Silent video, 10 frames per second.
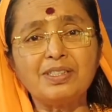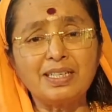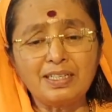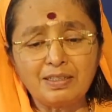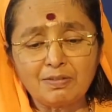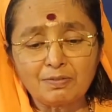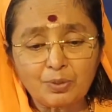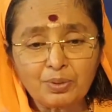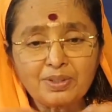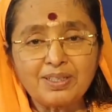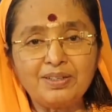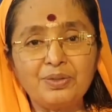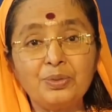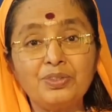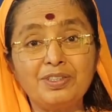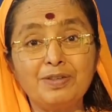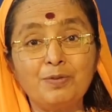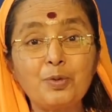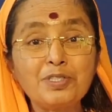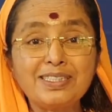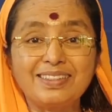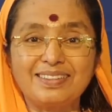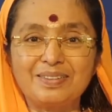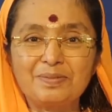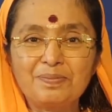They invoke in you the devotee.